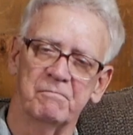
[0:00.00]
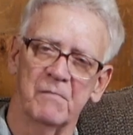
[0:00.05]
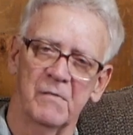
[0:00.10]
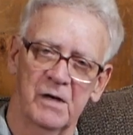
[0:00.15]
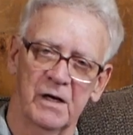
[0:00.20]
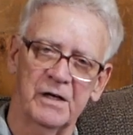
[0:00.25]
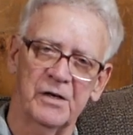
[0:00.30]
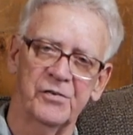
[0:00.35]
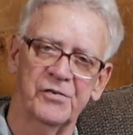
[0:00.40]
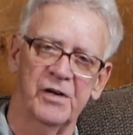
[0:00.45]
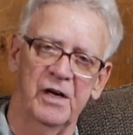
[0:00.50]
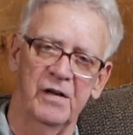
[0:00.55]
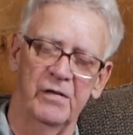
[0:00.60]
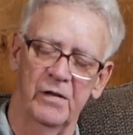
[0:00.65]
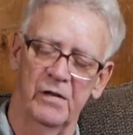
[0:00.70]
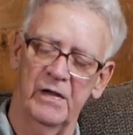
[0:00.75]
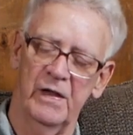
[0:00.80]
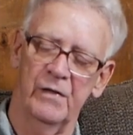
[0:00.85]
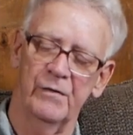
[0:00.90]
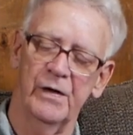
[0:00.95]
like I say,
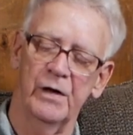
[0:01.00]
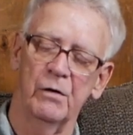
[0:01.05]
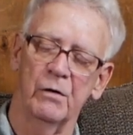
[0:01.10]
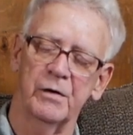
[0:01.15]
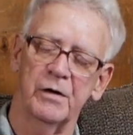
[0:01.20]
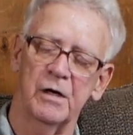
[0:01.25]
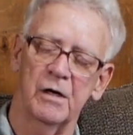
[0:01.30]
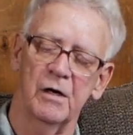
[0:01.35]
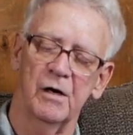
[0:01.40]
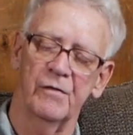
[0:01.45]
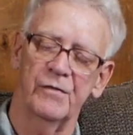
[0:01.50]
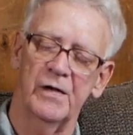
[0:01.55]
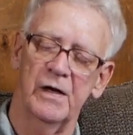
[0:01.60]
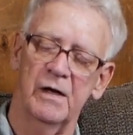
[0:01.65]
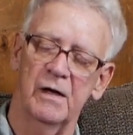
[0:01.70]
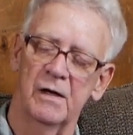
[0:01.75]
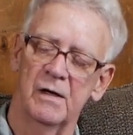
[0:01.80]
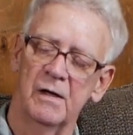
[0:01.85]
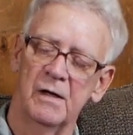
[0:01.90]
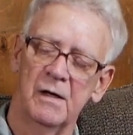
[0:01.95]
they don't care if
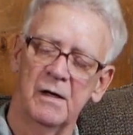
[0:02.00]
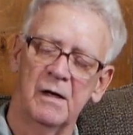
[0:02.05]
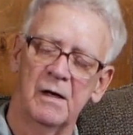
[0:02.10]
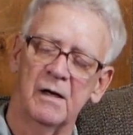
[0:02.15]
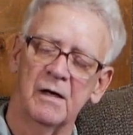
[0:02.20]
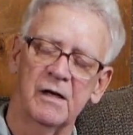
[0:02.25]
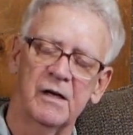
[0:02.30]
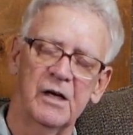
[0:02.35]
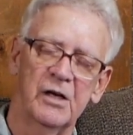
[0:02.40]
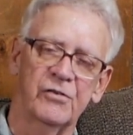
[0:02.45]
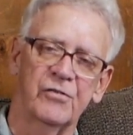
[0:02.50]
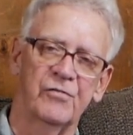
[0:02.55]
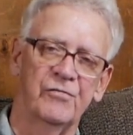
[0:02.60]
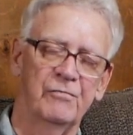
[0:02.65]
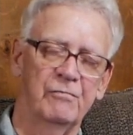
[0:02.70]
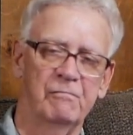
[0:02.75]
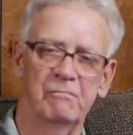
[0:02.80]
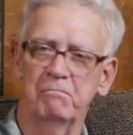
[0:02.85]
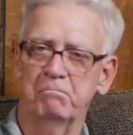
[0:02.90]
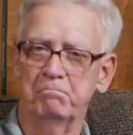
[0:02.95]
they catch
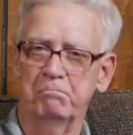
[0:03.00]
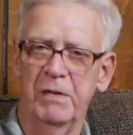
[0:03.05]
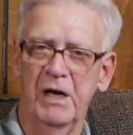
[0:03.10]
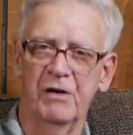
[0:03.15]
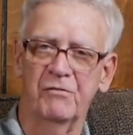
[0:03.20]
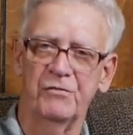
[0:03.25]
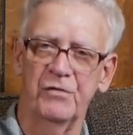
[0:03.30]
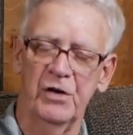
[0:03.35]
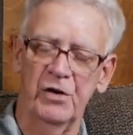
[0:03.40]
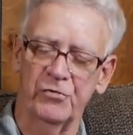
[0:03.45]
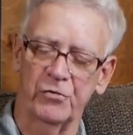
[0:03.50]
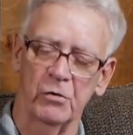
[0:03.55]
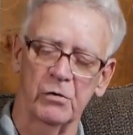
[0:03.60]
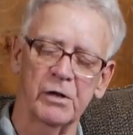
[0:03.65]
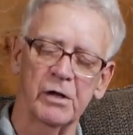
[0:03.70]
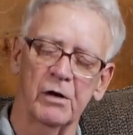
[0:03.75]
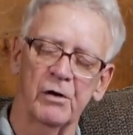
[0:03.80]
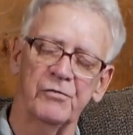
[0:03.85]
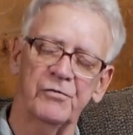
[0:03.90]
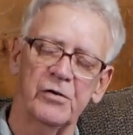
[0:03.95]
big fish or
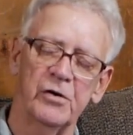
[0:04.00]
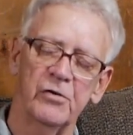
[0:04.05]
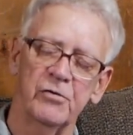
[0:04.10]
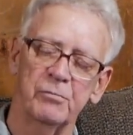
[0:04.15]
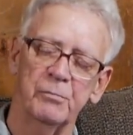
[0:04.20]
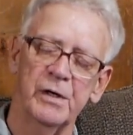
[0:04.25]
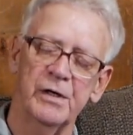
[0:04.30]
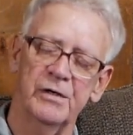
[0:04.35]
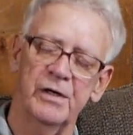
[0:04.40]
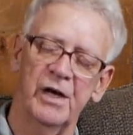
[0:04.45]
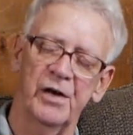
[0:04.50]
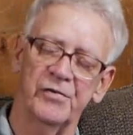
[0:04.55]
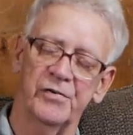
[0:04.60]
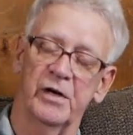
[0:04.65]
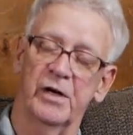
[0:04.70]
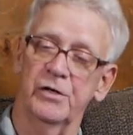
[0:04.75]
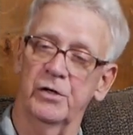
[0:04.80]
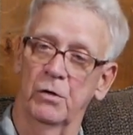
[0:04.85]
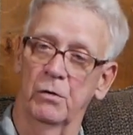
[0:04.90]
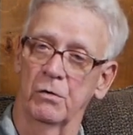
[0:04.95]
little fish. But yes,
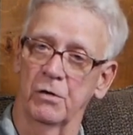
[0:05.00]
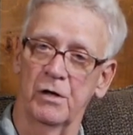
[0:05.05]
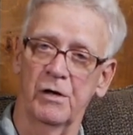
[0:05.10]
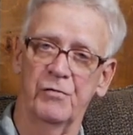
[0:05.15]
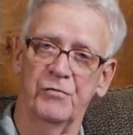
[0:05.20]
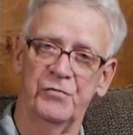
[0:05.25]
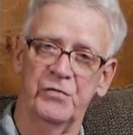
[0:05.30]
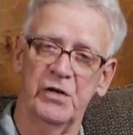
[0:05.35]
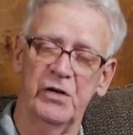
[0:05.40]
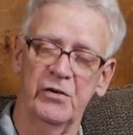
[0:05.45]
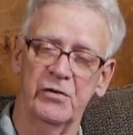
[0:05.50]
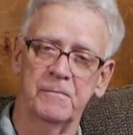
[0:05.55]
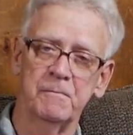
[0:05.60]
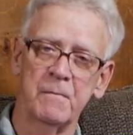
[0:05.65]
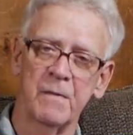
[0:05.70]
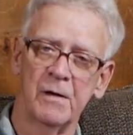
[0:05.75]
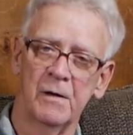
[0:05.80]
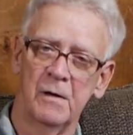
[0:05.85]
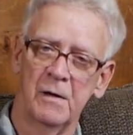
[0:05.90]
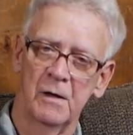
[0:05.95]
I do love fish.
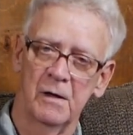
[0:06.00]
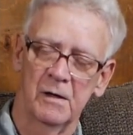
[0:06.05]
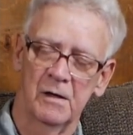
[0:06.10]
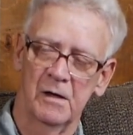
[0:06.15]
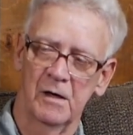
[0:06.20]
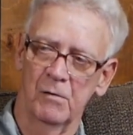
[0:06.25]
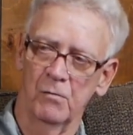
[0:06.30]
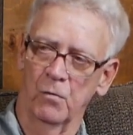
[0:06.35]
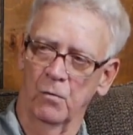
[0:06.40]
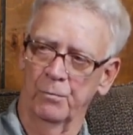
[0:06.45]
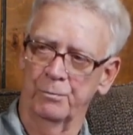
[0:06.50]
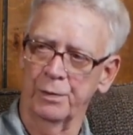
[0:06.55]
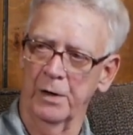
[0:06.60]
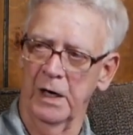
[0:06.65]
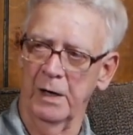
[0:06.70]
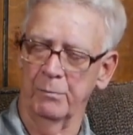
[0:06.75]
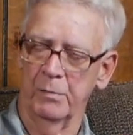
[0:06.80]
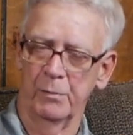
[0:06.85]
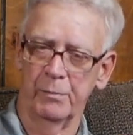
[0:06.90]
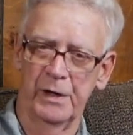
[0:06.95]

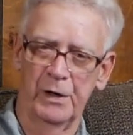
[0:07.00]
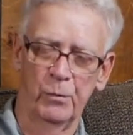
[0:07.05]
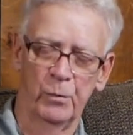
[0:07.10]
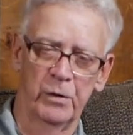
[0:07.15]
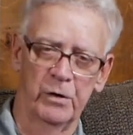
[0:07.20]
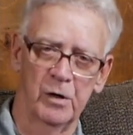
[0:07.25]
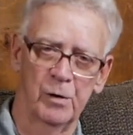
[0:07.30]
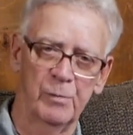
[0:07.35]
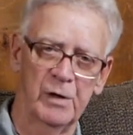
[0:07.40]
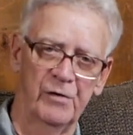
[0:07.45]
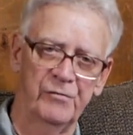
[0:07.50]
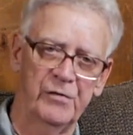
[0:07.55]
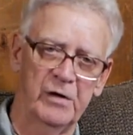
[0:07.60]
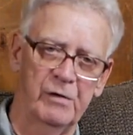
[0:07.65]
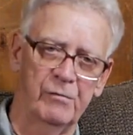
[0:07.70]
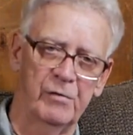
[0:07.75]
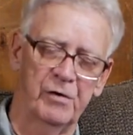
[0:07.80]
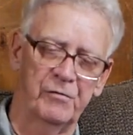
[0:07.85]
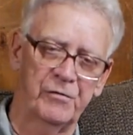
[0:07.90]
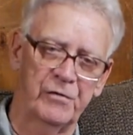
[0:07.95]
Probably one of my
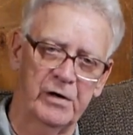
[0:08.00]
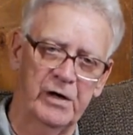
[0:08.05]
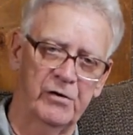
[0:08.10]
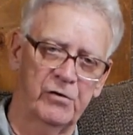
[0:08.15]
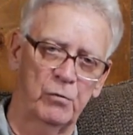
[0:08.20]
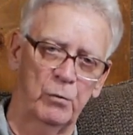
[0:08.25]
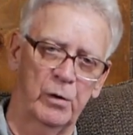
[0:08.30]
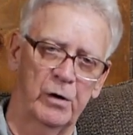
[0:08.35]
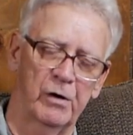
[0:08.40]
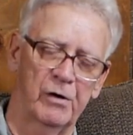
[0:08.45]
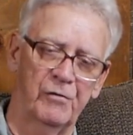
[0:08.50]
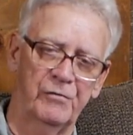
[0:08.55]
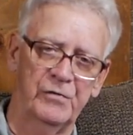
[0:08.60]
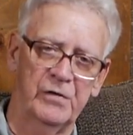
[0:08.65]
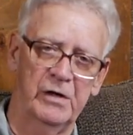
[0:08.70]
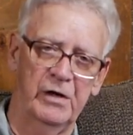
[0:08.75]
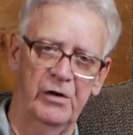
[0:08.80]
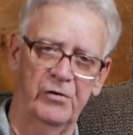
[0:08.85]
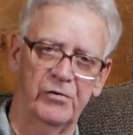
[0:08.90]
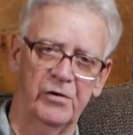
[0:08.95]
favorite freshwater
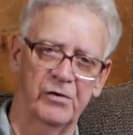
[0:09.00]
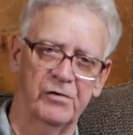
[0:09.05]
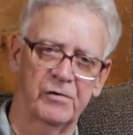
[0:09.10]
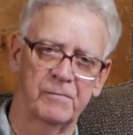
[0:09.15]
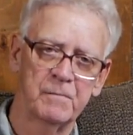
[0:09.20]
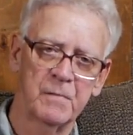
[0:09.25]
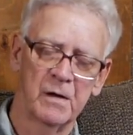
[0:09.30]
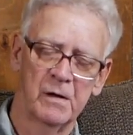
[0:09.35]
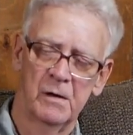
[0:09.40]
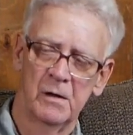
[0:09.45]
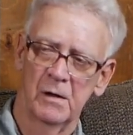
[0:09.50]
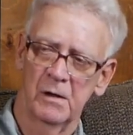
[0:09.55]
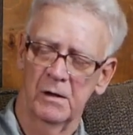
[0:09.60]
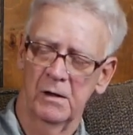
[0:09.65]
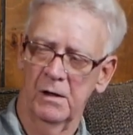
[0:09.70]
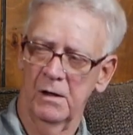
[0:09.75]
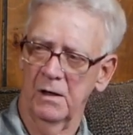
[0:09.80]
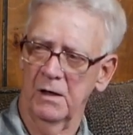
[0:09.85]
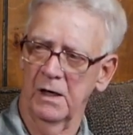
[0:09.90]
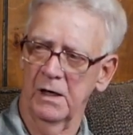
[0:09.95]
fish is,
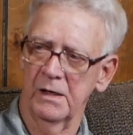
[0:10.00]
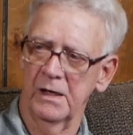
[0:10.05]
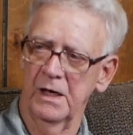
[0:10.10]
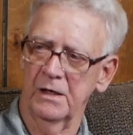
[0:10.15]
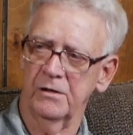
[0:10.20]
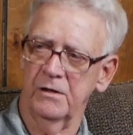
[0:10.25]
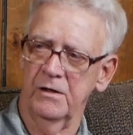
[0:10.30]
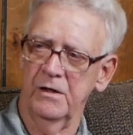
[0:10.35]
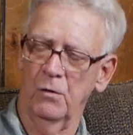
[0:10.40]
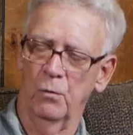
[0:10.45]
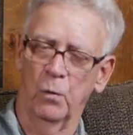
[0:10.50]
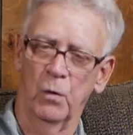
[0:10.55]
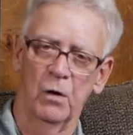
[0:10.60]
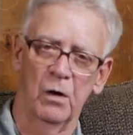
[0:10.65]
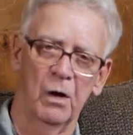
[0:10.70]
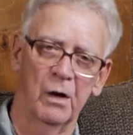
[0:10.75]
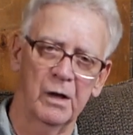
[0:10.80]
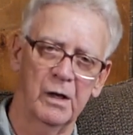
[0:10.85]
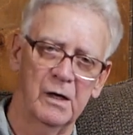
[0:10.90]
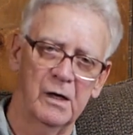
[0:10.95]
I like to eat
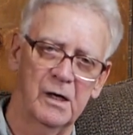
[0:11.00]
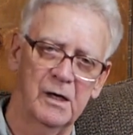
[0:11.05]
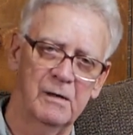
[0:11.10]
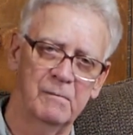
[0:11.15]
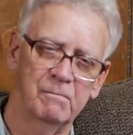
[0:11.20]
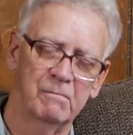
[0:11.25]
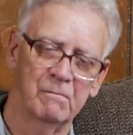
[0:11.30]
walleye.